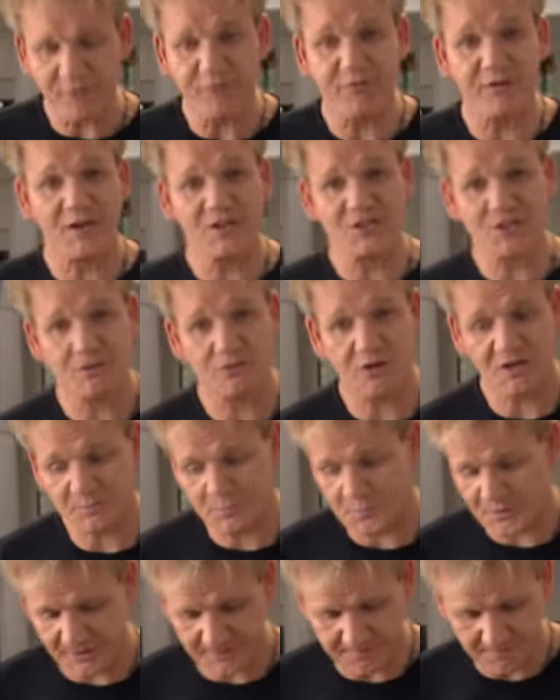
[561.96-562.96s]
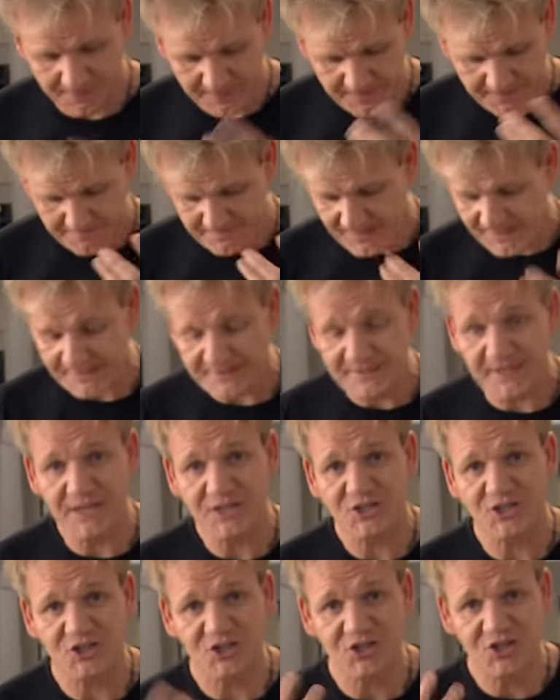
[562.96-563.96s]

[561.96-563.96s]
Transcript: finishing the rice pudding in a delicious